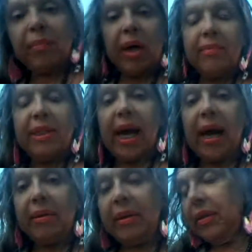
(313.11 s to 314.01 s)
bummed
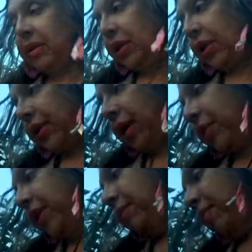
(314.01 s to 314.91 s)
out, you know, that
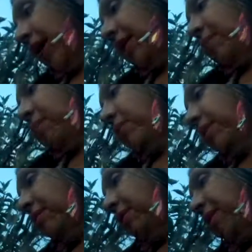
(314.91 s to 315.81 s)
we didn't make that
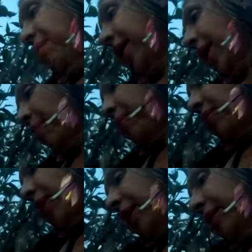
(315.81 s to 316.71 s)
we didn't make that
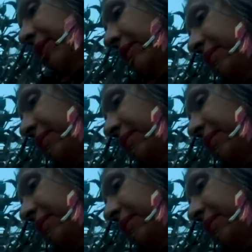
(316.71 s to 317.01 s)
parade.